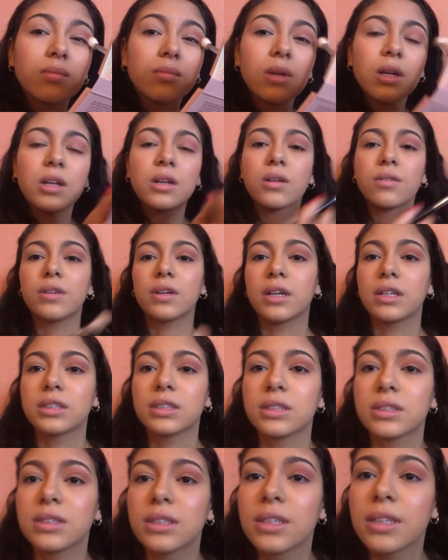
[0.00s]
I don't know if you guys
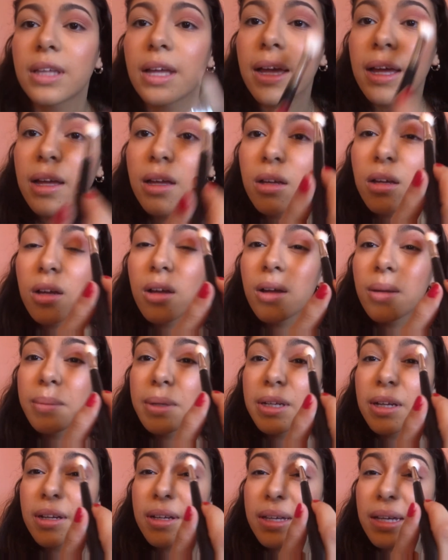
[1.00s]
can see that. I
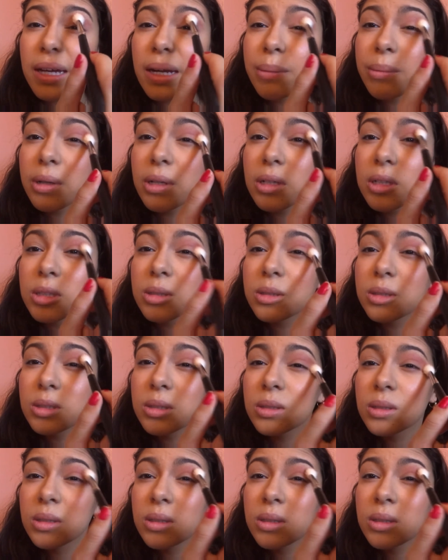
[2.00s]
mean, on camera it looks